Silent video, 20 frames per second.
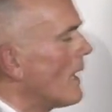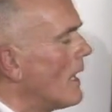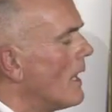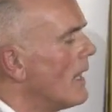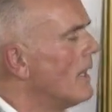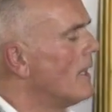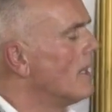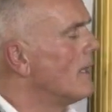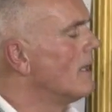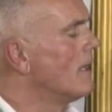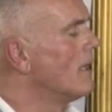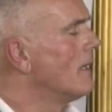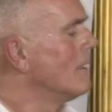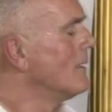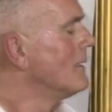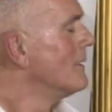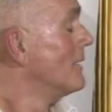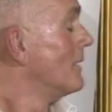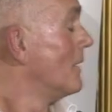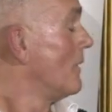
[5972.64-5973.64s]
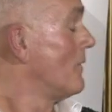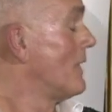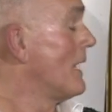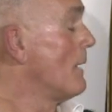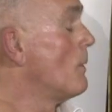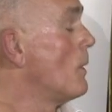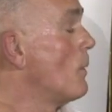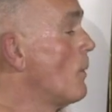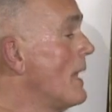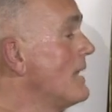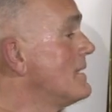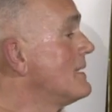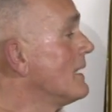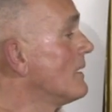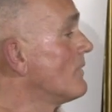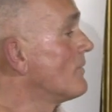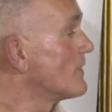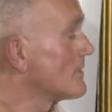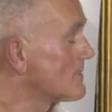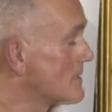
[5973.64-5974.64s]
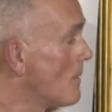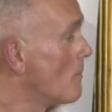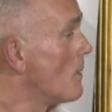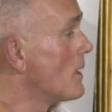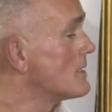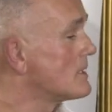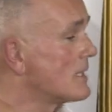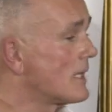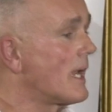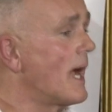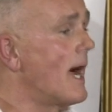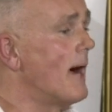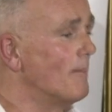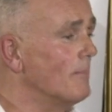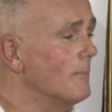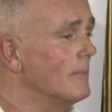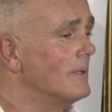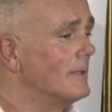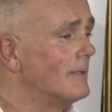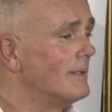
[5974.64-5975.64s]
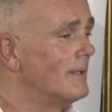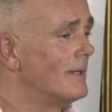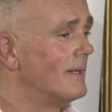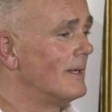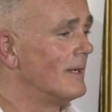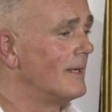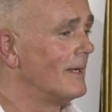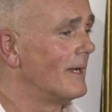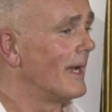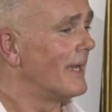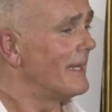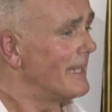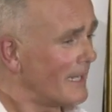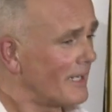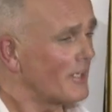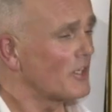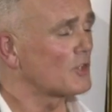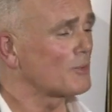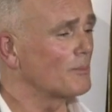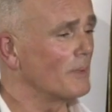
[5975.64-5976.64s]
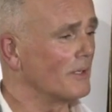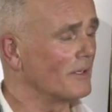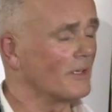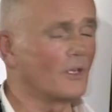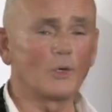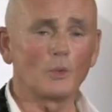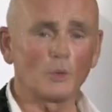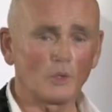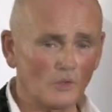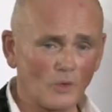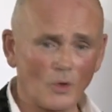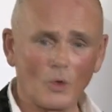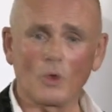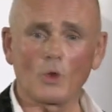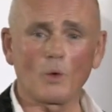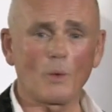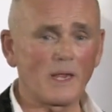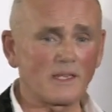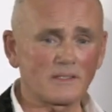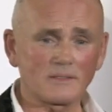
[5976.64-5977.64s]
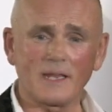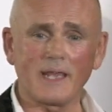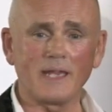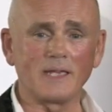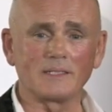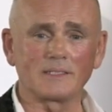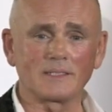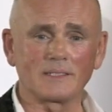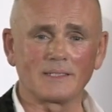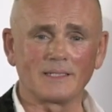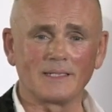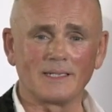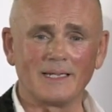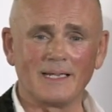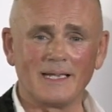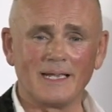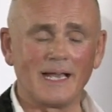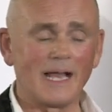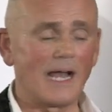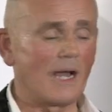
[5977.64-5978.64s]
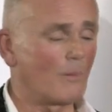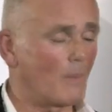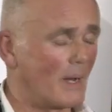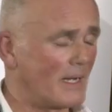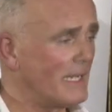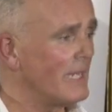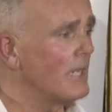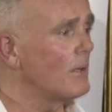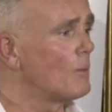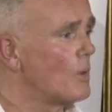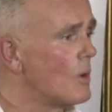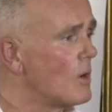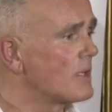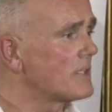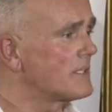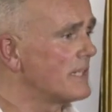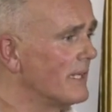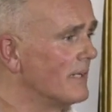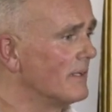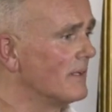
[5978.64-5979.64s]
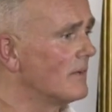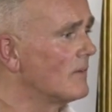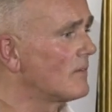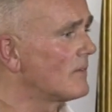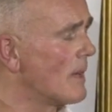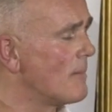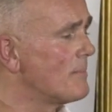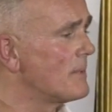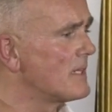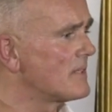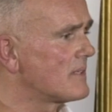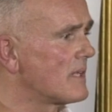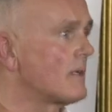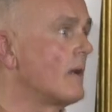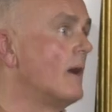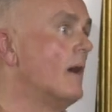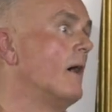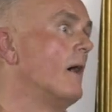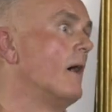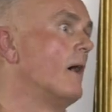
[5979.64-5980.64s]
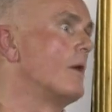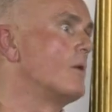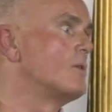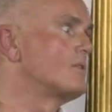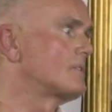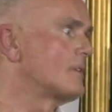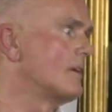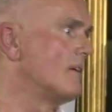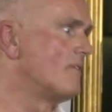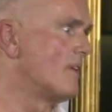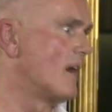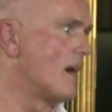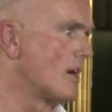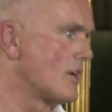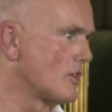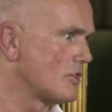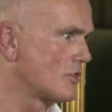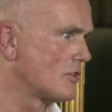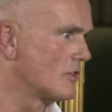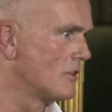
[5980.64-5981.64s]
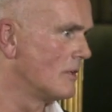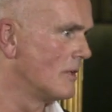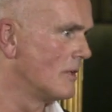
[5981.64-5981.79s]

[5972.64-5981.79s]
uh, they were waiting for someone to come, an Englishman who was always late. And when he walked in, somebody said, Au oh, Sauvage.